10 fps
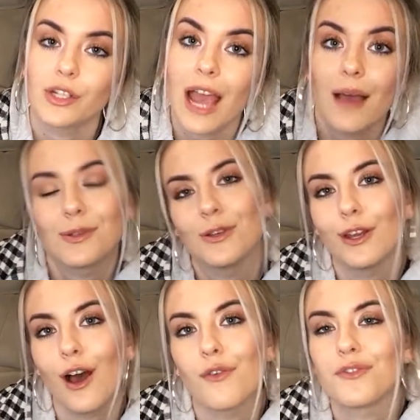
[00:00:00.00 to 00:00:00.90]
which I
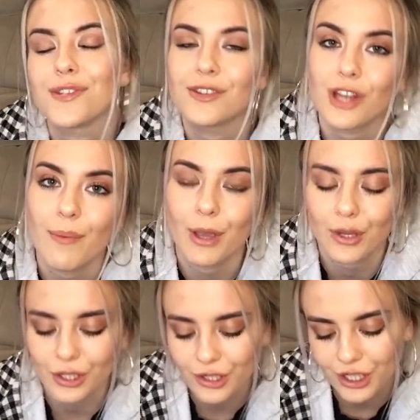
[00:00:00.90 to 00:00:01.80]
absolutely love, obviously starting my
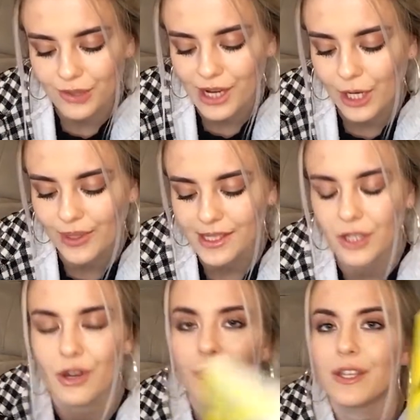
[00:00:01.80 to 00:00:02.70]
own YouTube channel,
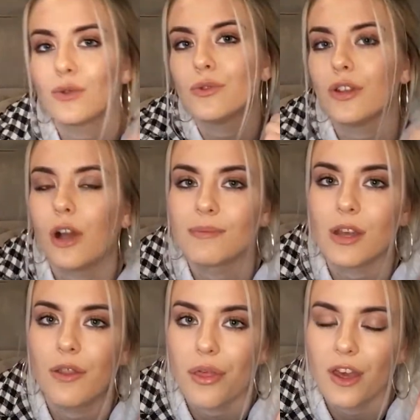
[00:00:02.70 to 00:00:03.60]
etc. This also comes
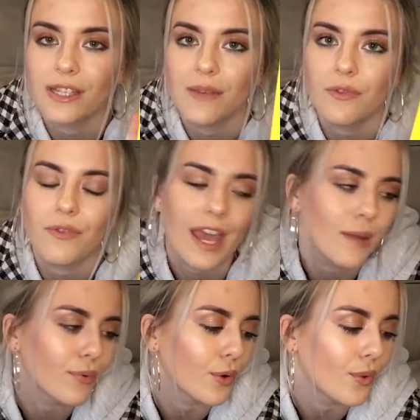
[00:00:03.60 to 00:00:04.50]
out on the 13th of
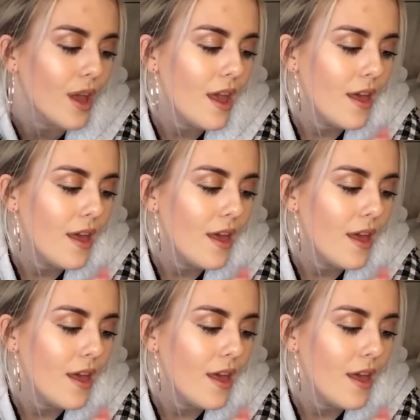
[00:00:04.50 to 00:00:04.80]
April.